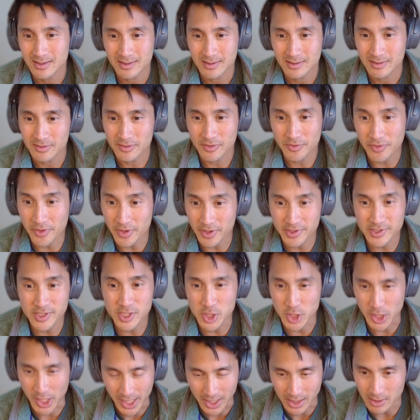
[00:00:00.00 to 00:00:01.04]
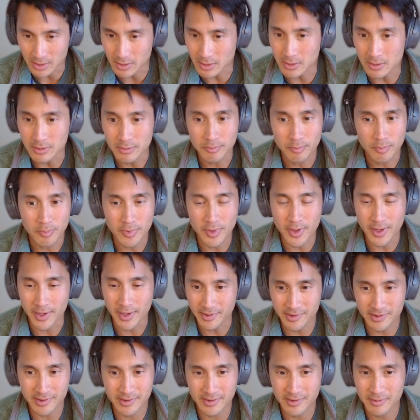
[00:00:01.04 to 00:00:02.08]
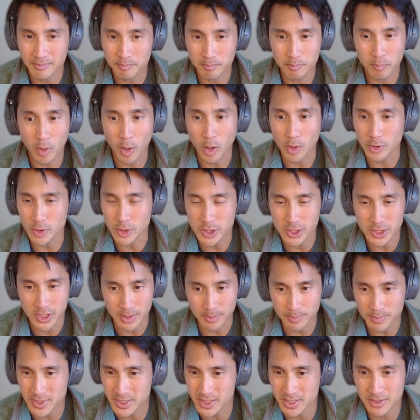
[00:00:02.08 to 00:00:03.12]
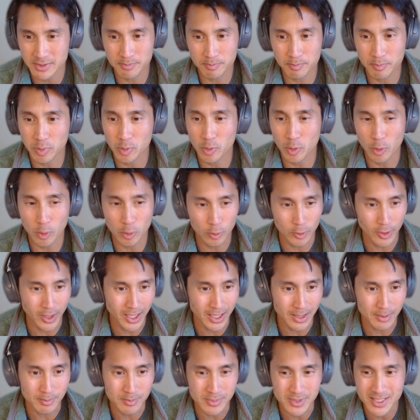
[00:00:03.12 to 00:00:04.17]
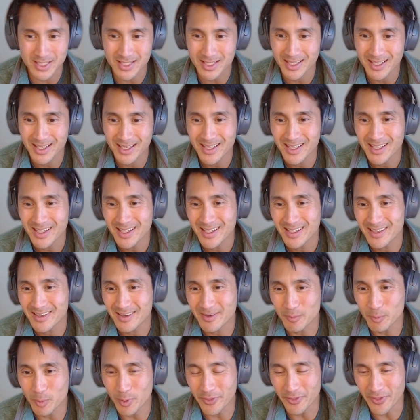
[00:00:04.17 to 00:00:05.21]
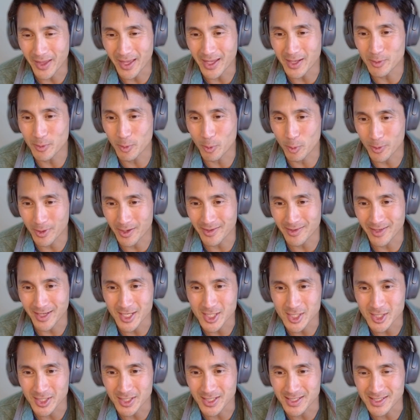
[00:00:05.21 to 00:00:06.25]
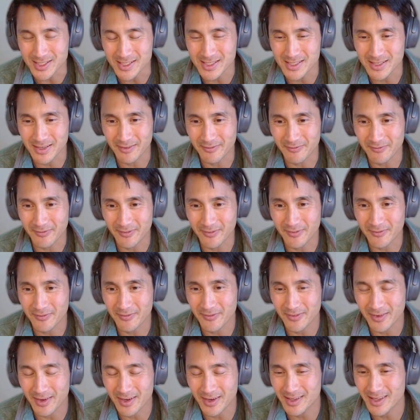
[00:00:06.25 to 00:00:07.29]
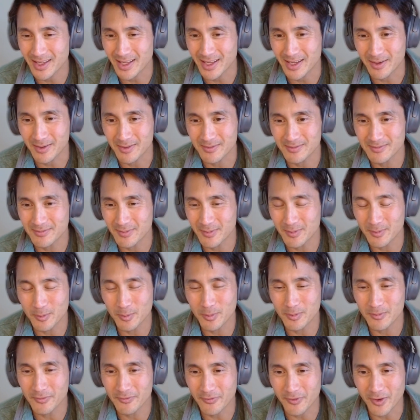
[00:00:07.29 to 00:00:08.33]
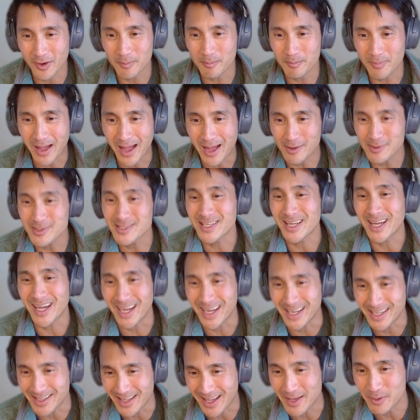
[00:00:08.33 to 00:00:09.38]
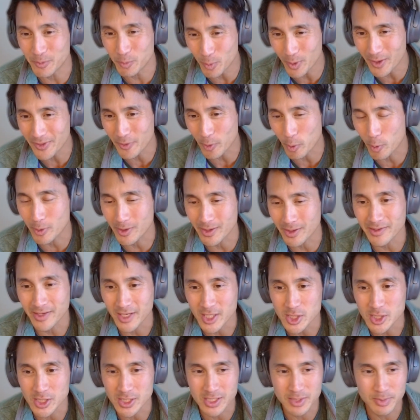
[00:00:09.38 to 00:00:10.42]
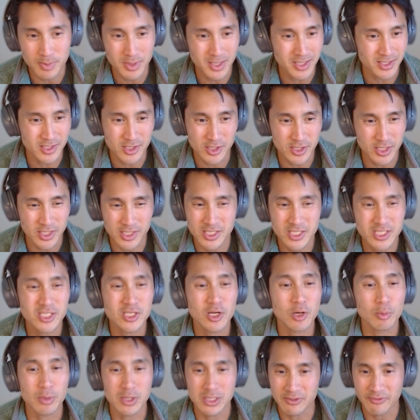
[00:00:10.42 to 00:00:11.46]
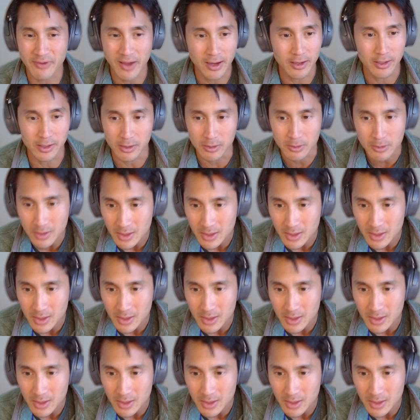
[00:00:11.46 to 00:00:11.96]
this channel, this partnerships programs within organizations, like from outside and with organizations, because there's just so much value.